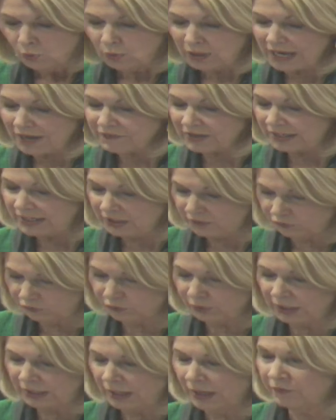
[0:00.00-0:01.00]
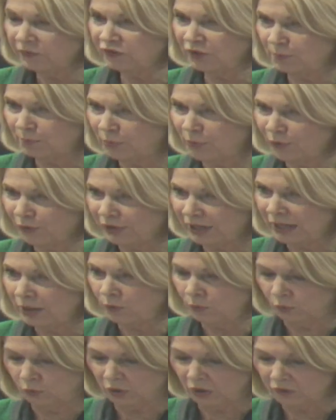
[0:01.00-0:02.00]
We have a history of
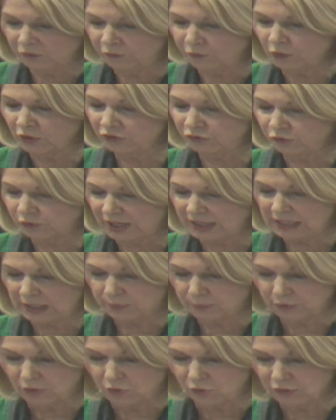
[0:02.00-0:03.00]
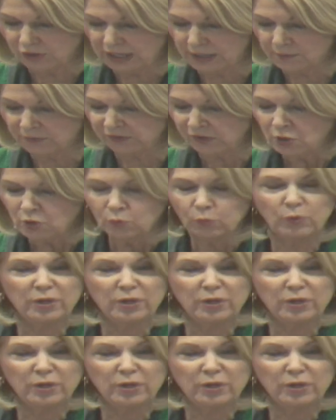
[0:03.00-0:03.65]
supporting workforce training programs